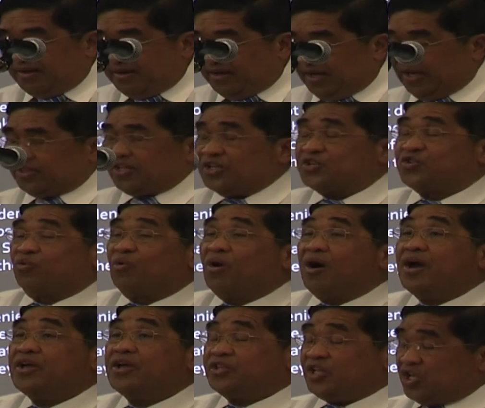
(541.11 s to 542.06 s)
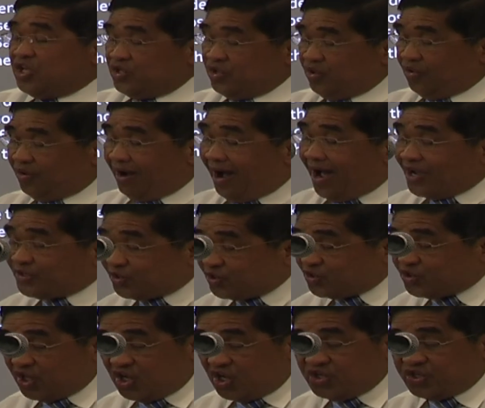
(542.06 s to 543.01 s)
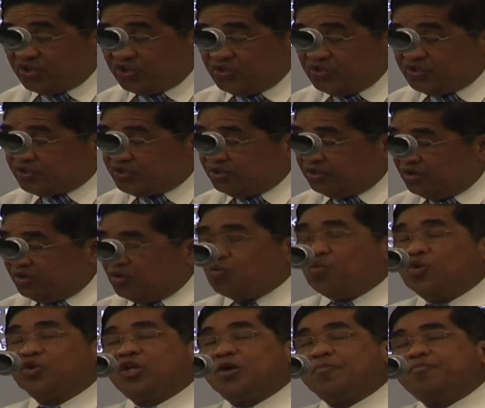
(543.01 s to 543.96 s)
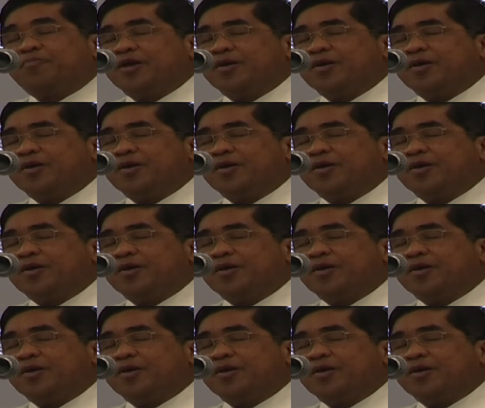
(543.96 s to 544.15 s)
It is right in your associations with the